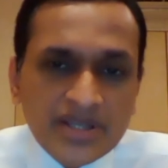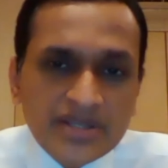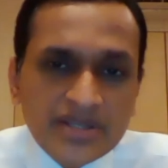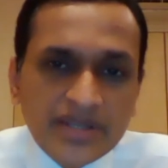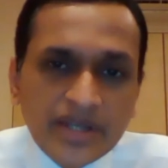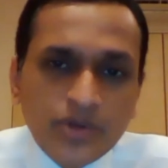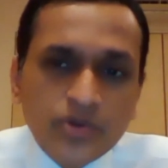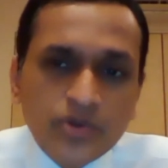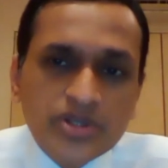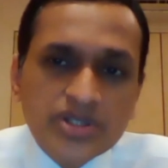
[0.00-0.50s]

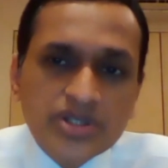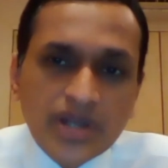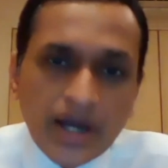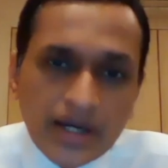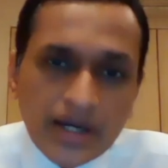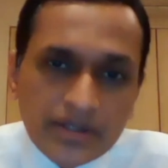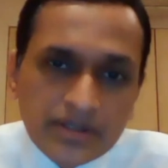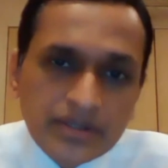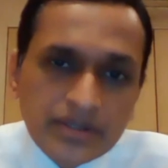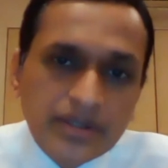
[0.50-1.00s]
then you
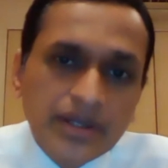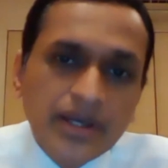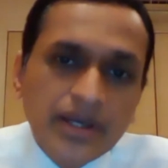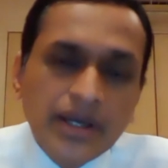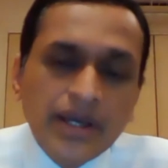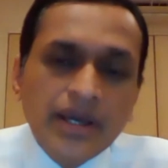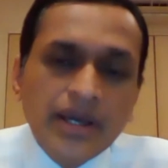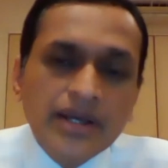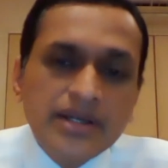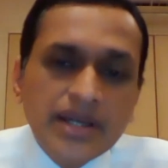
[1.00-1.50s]
start
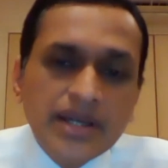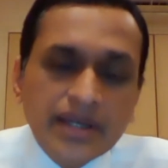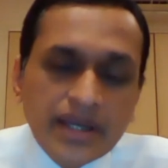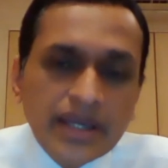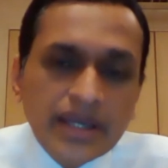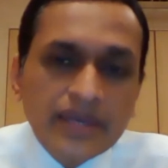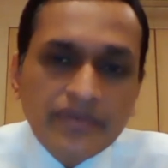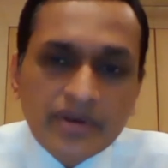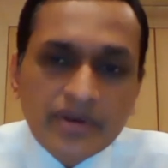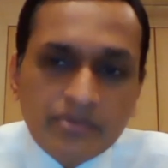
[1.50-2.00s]

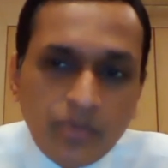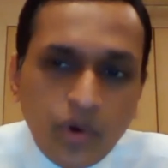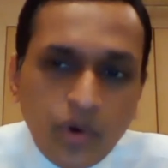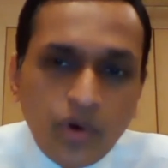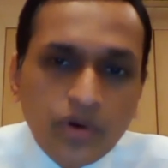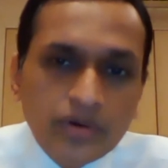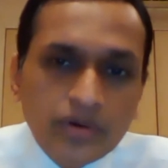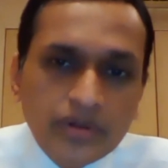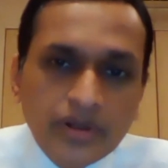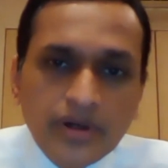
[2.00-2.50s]
taking even
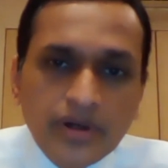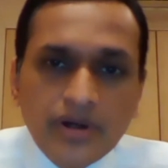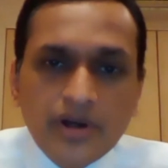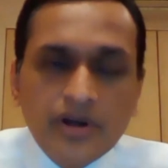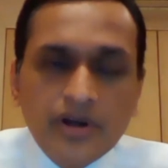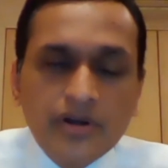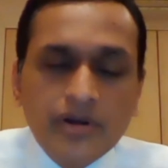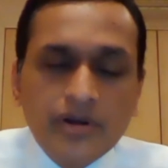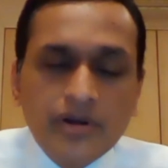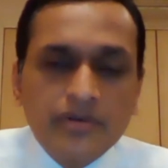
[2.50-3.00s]

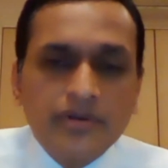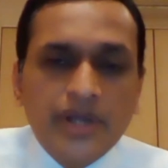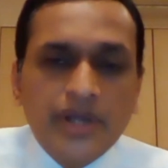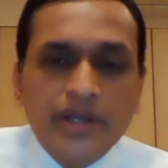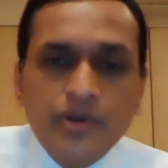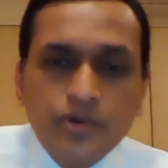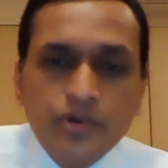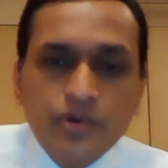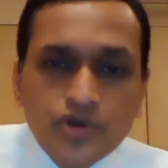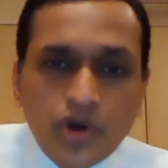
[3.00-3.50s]
more
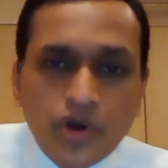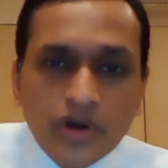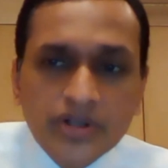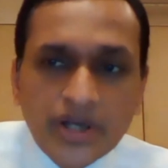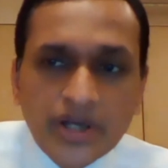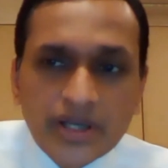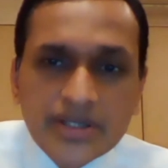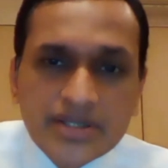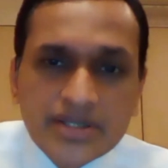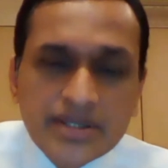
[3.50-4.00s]

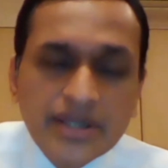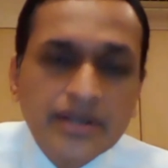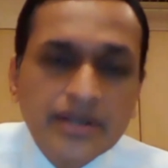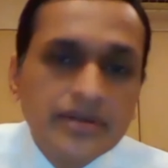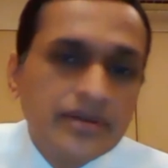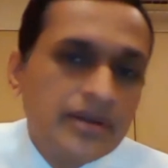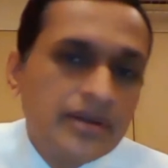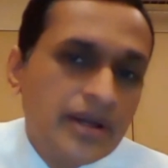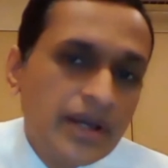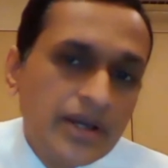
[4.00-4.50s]
shortcuts
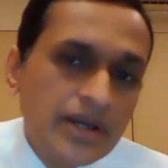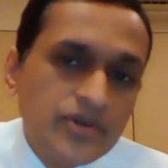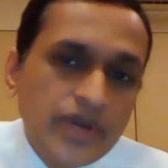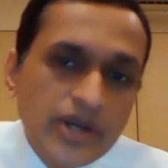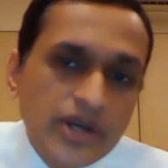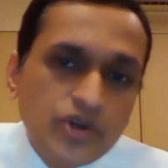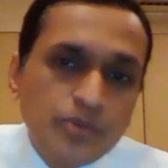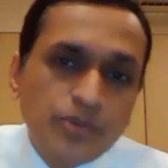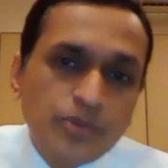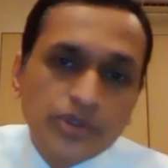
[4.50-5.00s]
in
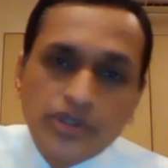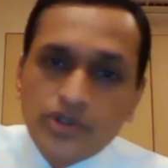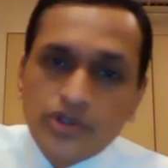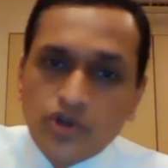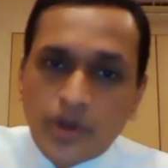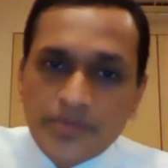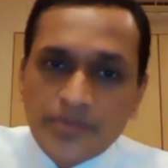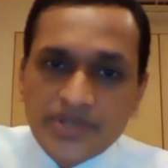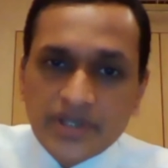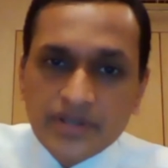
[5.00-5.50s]
trying to put the
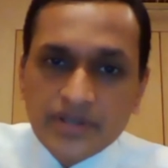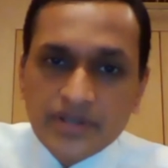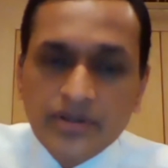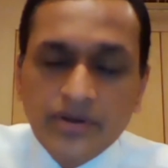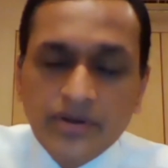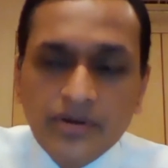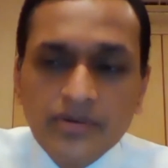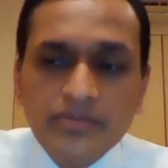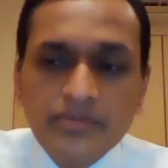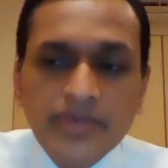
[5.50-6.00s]
drops in.
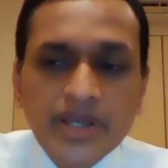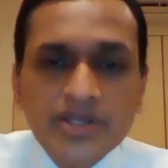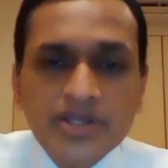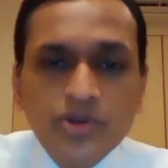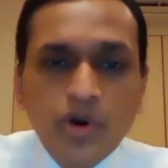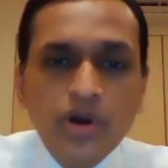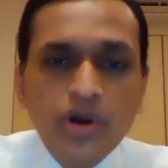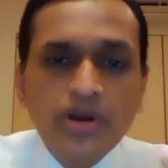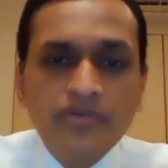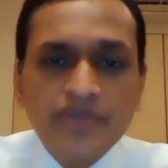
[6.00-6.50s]
So it's
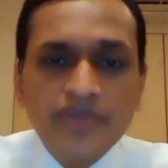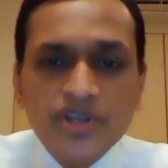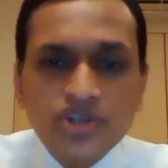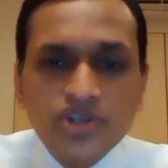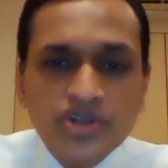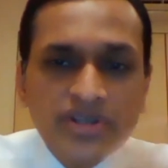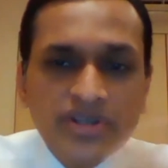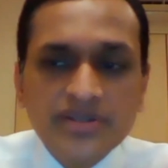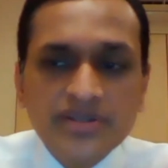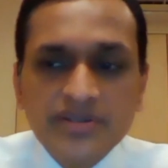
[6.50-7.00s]
all a
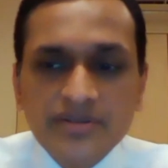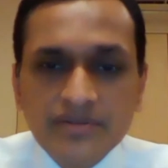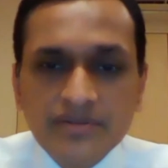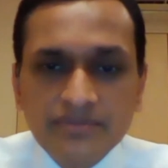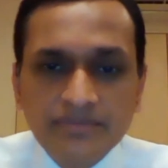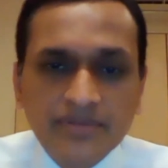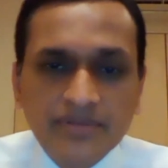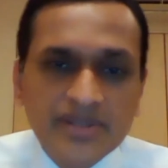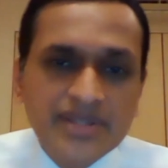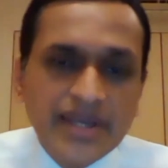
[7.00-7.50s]
vicious
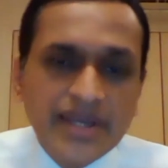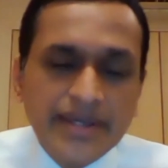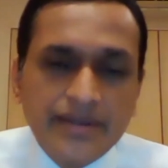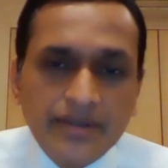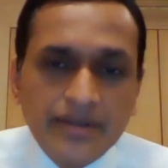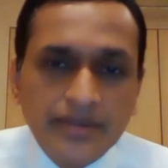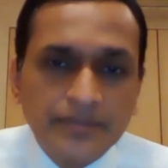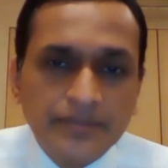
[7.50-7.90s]
cycle.